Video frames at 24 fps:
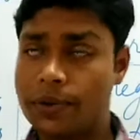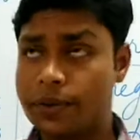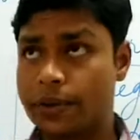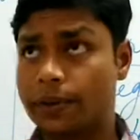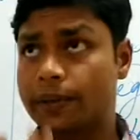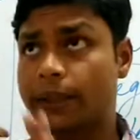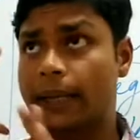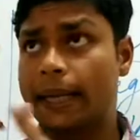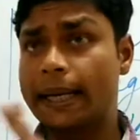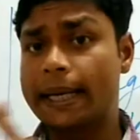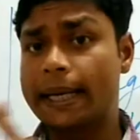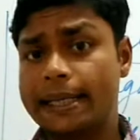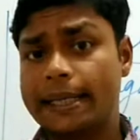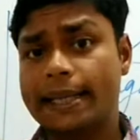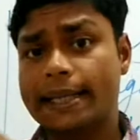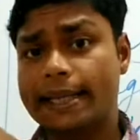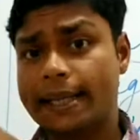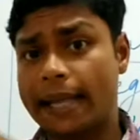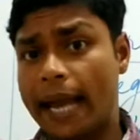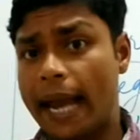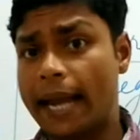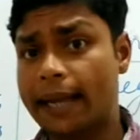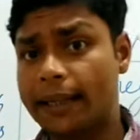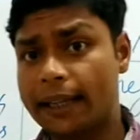So that a
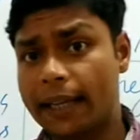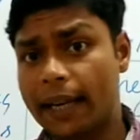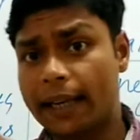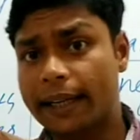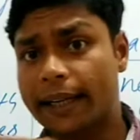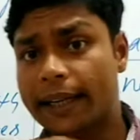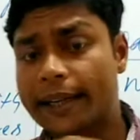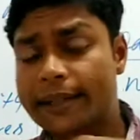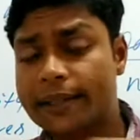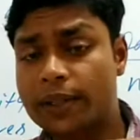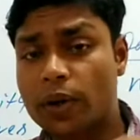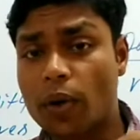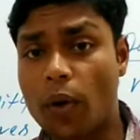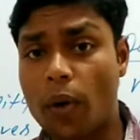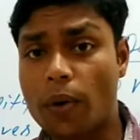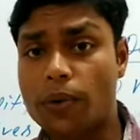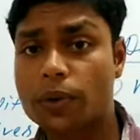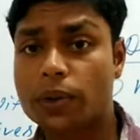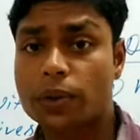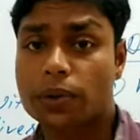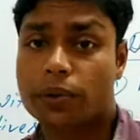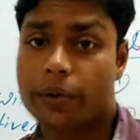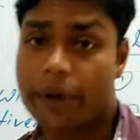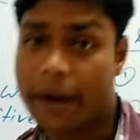sign that it
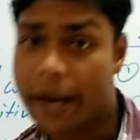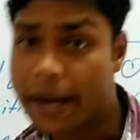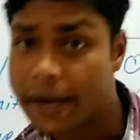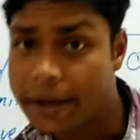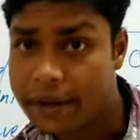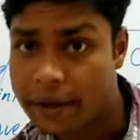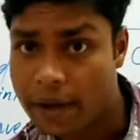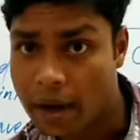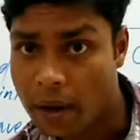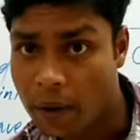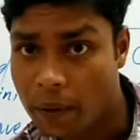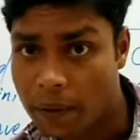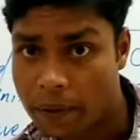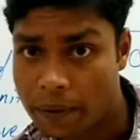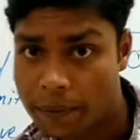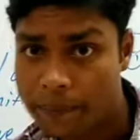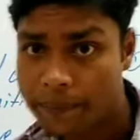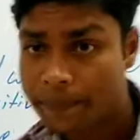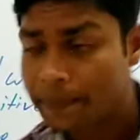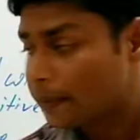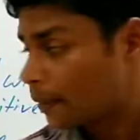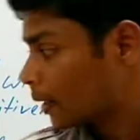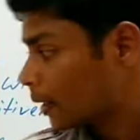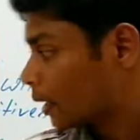ought to rain now.
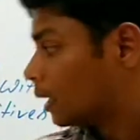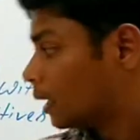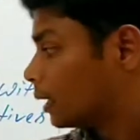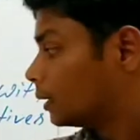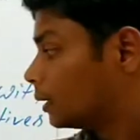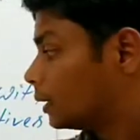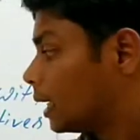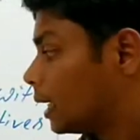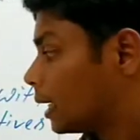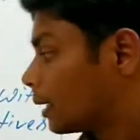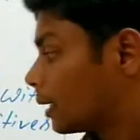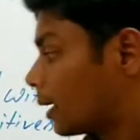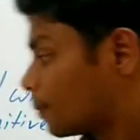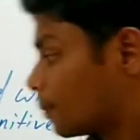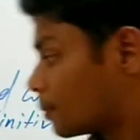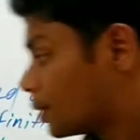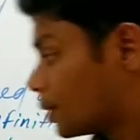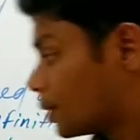Then comes